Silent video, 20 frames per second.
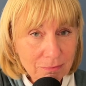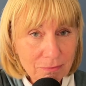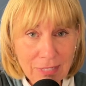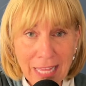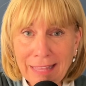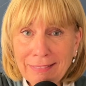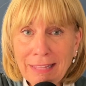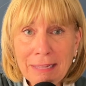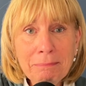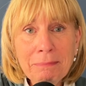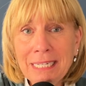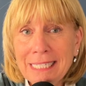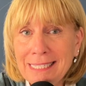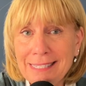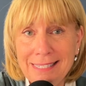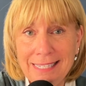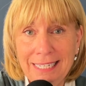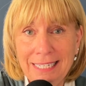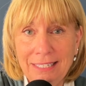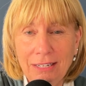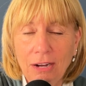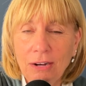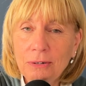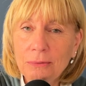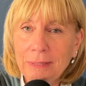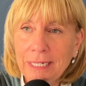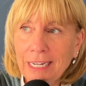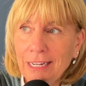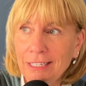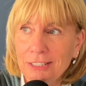and they might see, oh
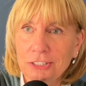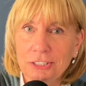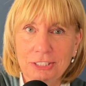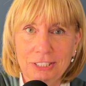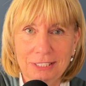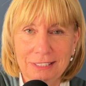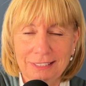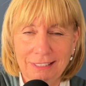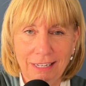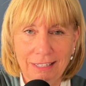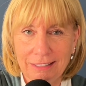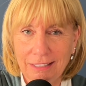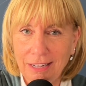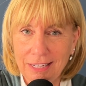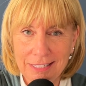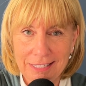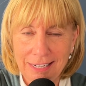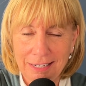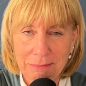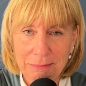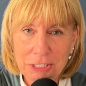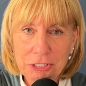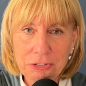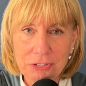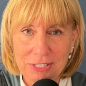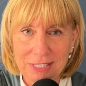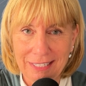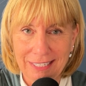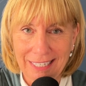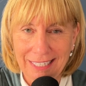my gosh, she's got content I'm
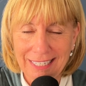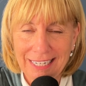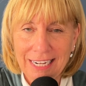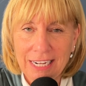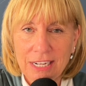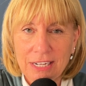interested in.